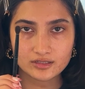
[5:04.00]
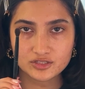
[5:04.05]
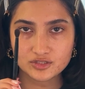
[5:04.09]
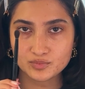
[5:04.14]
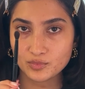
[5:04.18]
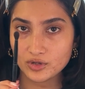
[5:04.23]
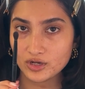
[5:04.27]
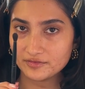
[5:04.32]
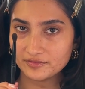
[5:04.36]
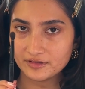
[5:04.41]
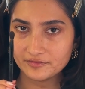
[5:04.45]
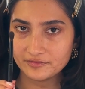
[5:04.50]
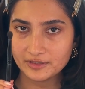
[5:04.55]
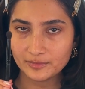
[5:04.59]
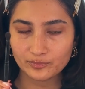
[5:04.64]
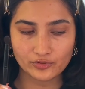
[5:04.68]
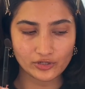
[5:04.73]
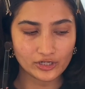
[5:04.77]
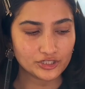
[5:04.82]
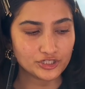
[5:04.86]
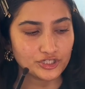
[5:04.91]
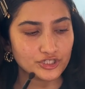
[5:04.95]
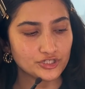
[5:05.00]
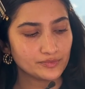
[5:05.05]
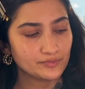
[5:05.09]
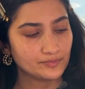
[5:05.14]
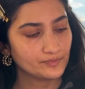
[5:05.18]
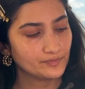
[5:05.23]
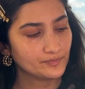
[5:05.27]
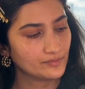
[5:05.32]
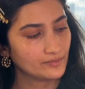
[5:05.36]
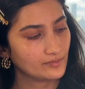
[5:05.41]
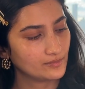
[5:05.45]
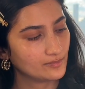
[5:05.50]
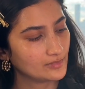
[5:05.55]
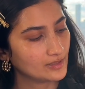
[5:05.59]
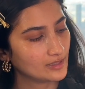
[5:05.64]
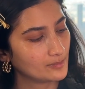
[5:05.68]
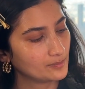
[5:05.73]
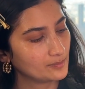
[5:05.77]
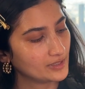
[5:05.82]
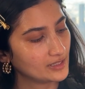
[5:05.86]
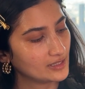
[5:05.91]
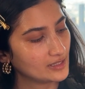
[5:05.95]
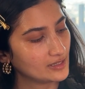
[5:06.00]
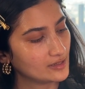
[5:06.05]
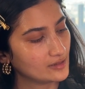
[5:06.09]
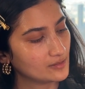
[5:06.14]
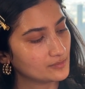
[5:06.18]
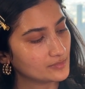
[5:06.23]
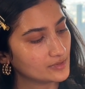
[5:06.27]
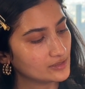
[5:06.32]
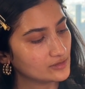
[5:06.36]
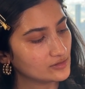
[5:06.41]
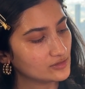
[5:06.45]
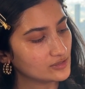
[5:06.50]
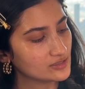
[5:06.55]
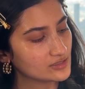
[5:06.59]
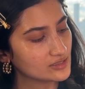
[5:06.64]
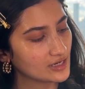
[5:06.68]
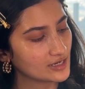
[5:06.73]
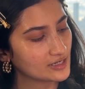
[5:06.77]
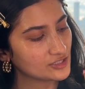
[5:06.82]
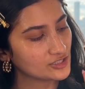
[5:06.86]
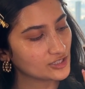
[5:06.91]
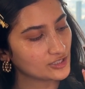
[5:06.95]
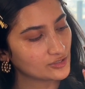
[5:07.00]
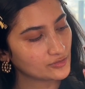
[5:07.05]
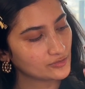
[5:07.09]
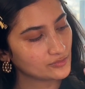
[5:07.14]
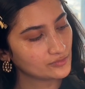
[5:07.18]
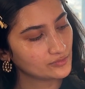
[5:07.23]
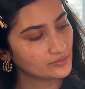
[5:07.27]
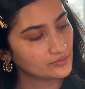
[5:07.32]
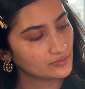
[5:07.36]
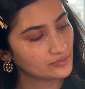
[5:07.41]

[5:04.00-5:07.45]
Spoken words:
small fluffy brush and I'm picking up this eyeshadow